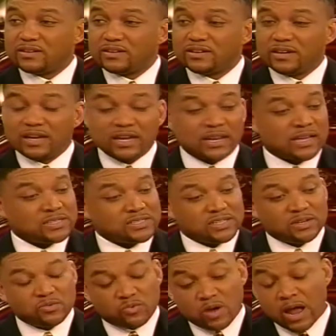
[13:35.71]
And I said,
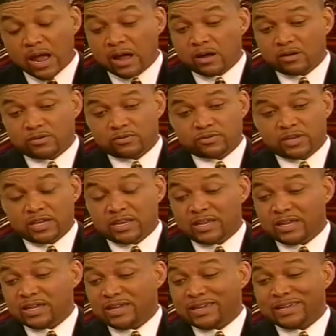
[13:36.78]
wow.
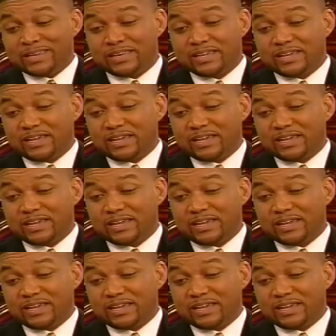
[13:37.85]
And